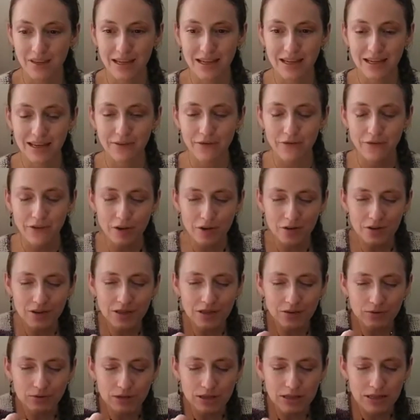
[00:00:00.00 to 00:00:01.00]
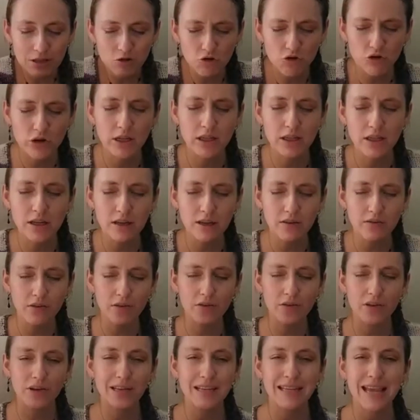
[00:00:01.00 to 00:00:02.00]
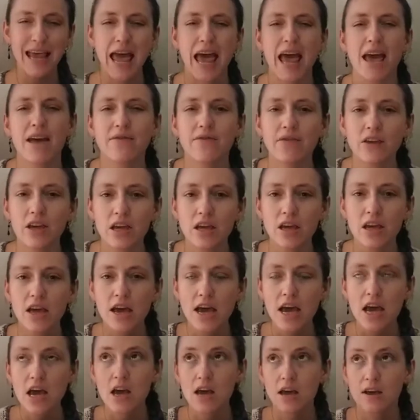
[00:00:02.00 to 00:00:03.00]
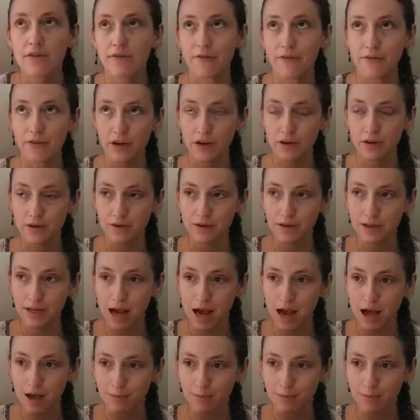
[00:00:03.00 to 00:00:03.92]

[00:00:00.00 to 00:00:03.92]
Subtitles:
it feels restrictive, it feels heavy, it feels